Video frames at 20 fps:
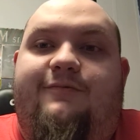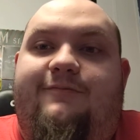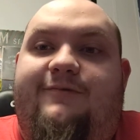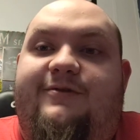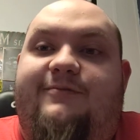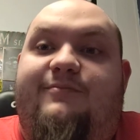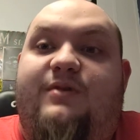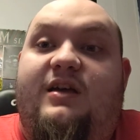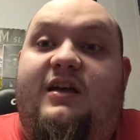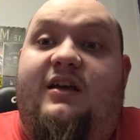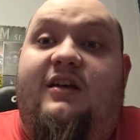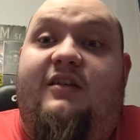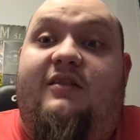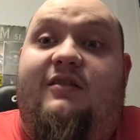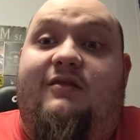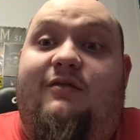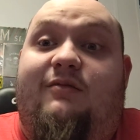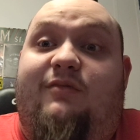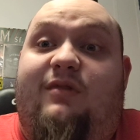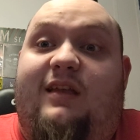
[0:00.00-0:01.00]
would be
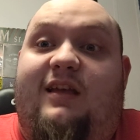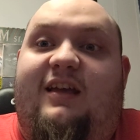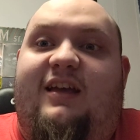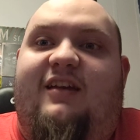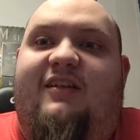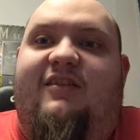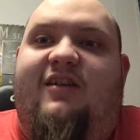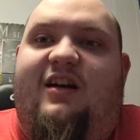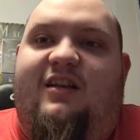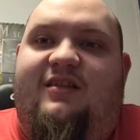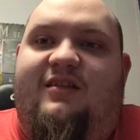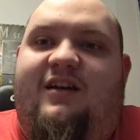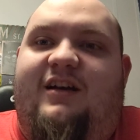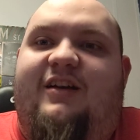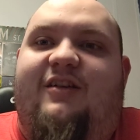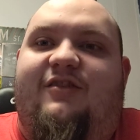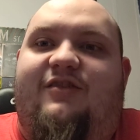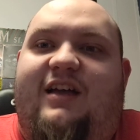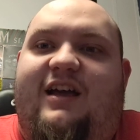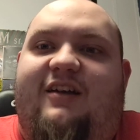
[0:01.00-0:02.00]
the
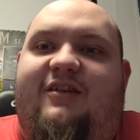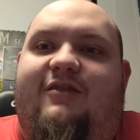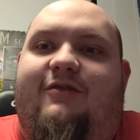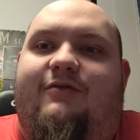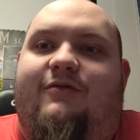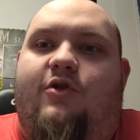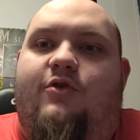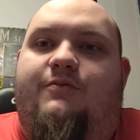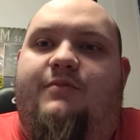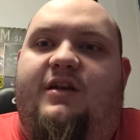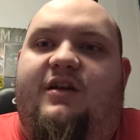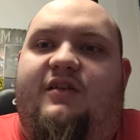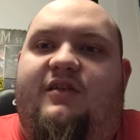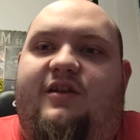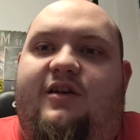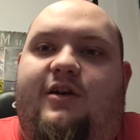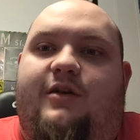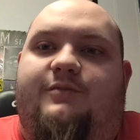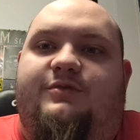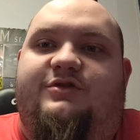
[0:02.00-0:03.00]
entire lack of romance
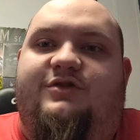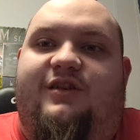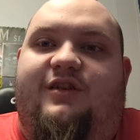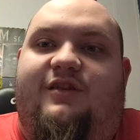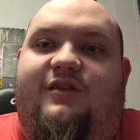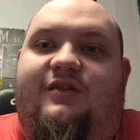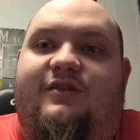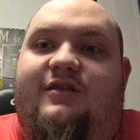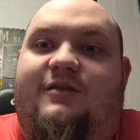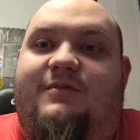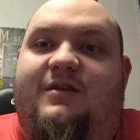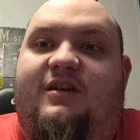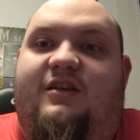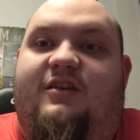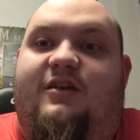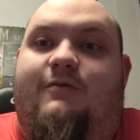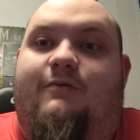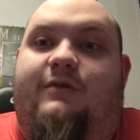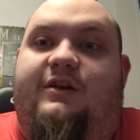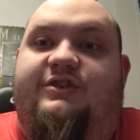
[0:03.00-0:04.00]
options,
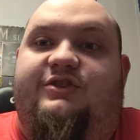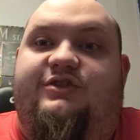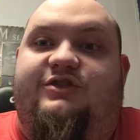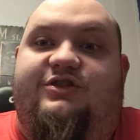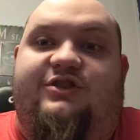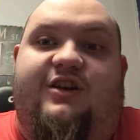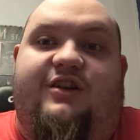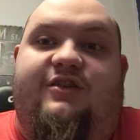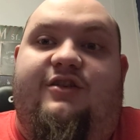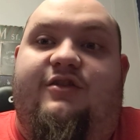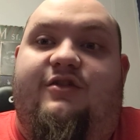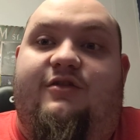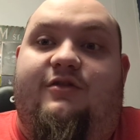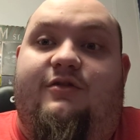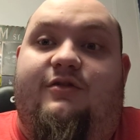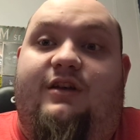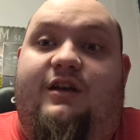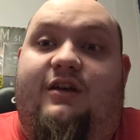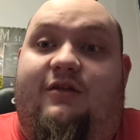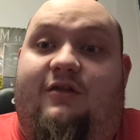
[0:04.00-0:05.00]
depending on which
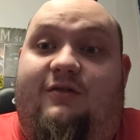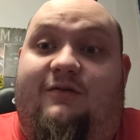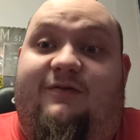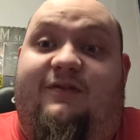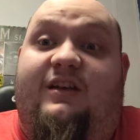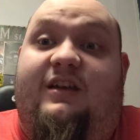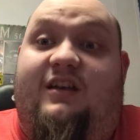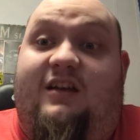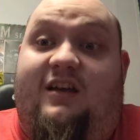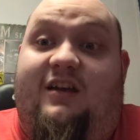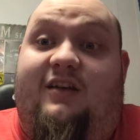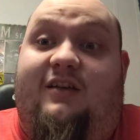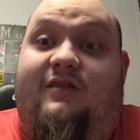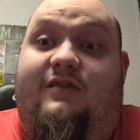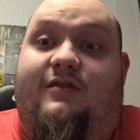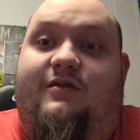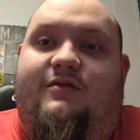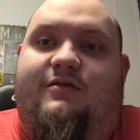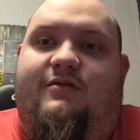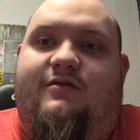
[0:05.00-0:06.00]
gender your V
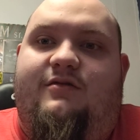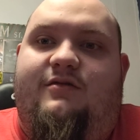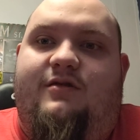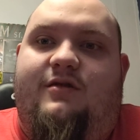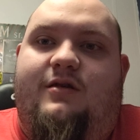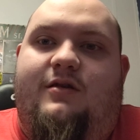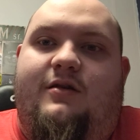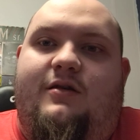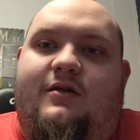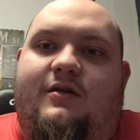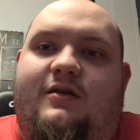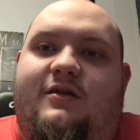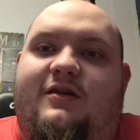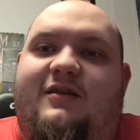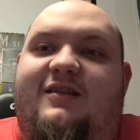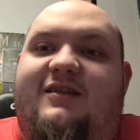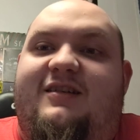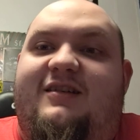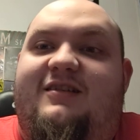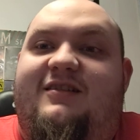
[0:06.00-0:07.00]
is.
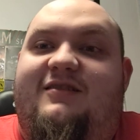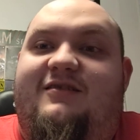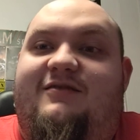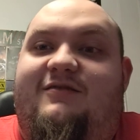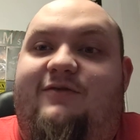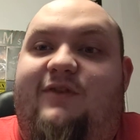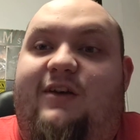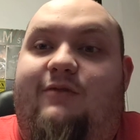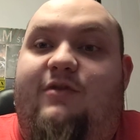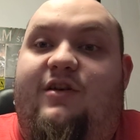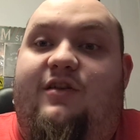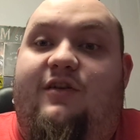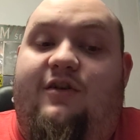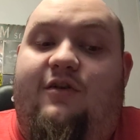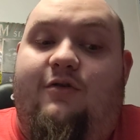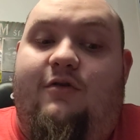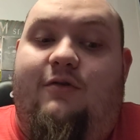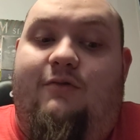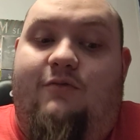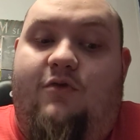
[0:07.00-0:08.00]
Like whether
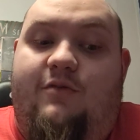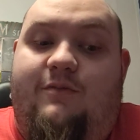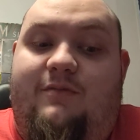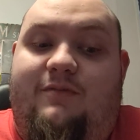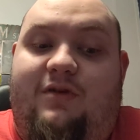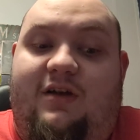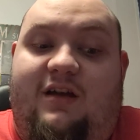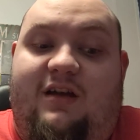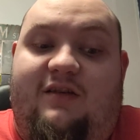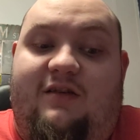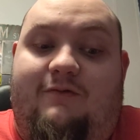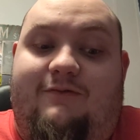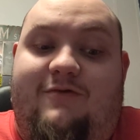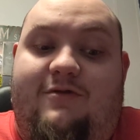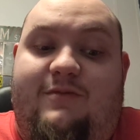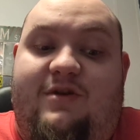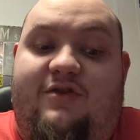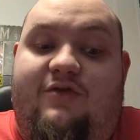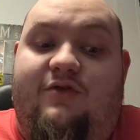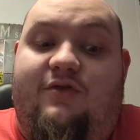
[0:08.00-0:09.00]
plays a
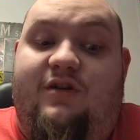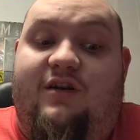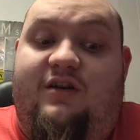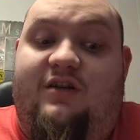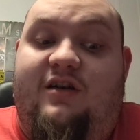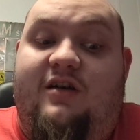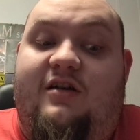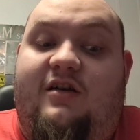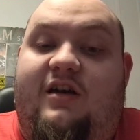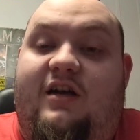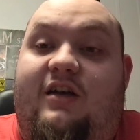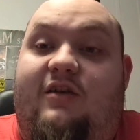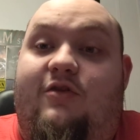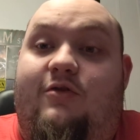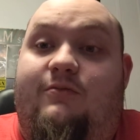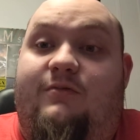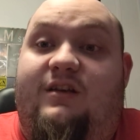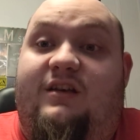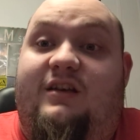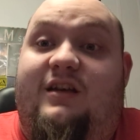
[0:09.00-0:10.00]
woman or a guy, you
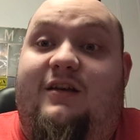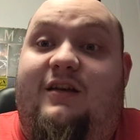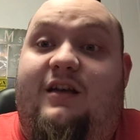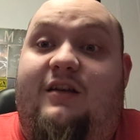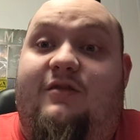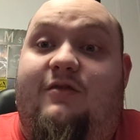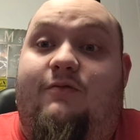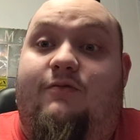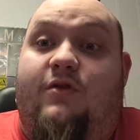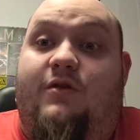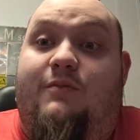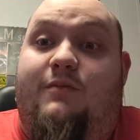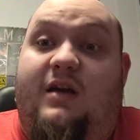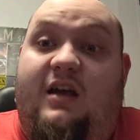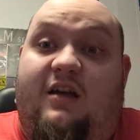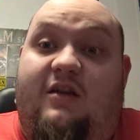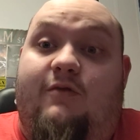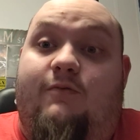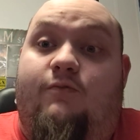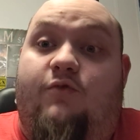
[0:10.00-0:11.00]
only get either one
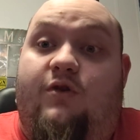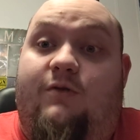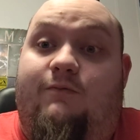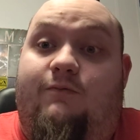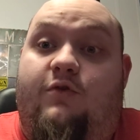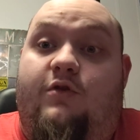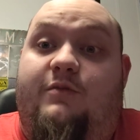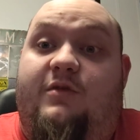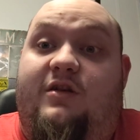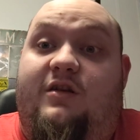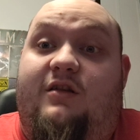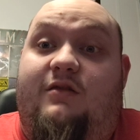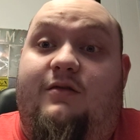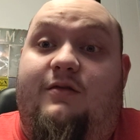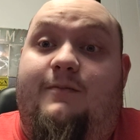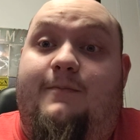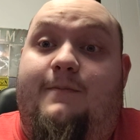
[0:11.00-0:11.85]
man or one woman.